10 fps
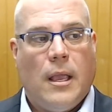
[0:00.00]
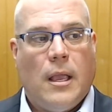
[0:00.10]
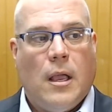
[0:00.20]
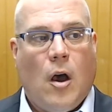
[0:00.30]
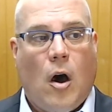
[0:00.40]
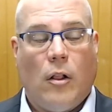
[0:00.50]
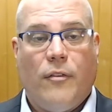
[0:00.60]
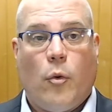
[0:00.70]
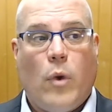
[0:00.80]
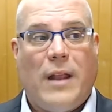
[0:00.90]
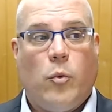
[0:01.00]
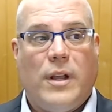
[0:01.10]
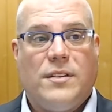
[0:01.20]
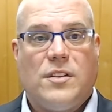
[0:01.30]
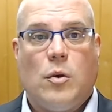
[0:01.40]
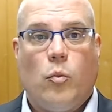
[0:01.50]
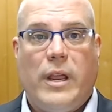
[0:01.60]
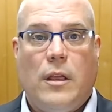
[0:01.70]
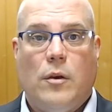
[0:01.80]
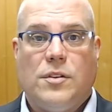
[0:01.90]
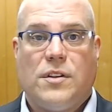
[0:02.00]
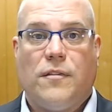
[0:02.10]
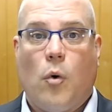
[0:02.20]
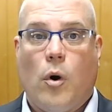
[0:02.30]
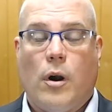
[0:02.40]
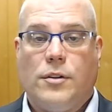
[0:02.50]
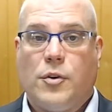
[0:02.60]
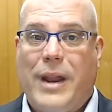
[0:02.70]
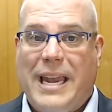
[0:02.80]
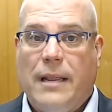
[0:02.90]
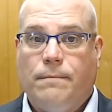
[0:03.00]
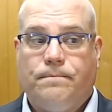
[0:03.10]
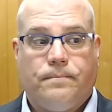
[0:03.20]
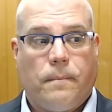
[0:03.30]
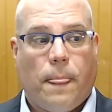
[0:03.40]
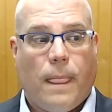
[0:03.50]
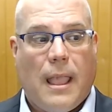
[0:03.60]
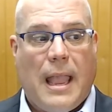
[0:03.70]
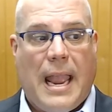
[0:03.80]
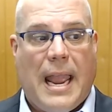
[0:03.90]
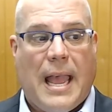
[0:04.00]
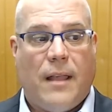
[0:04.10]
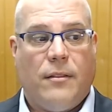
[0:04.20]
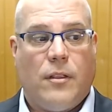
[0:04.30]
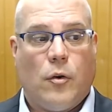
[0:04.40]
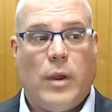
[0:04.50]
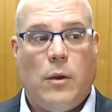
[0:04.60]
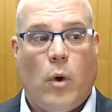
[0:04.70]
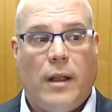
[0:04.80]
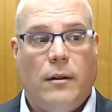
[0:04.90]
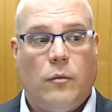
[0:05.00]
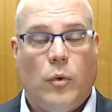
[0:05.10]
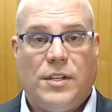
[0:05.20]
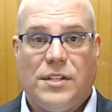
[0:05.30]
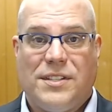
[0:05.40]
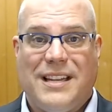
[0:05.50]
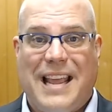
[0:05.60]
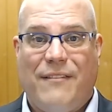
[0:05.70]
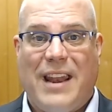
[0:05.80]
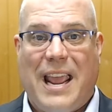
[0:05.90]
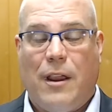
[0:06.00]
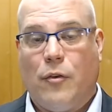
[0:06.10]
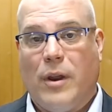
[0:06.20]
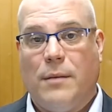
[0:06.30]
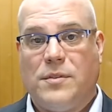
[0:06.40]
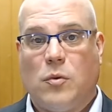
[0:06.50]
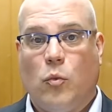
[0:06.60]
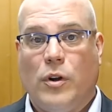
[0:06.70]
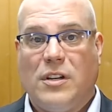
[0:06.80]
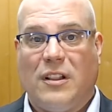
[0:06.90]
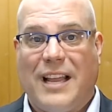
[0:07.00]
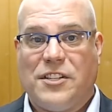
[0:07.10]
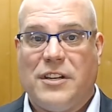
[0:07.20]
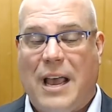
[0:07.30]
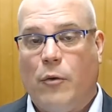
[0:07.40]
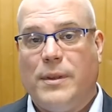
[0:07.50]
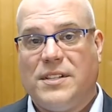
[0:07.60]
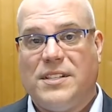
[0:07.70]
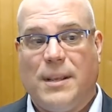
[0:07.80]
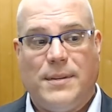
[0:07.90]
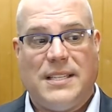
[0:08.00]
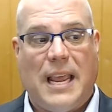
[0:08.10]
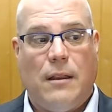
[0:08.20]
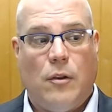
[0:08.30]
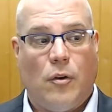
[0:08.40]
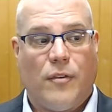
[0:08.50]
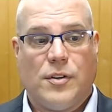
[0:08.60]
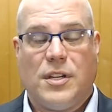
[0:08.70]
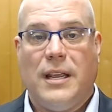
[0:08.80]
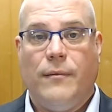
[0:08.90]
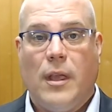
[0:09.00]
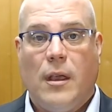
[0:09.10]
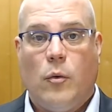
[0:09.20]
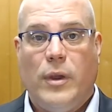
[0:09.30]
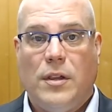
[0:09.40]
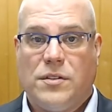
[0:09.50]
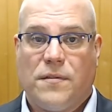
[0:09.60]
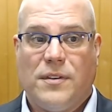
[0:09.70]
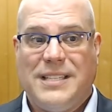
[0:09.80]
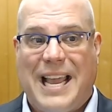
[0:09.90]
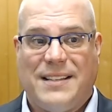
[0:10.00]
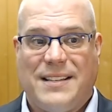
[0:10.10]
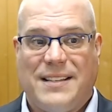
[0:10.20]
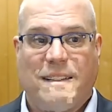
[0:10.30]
All of the red ones we used for training, and the green one, which is the David A. Cribbs Wood Collection, now at Mississippi State University, we used for testing.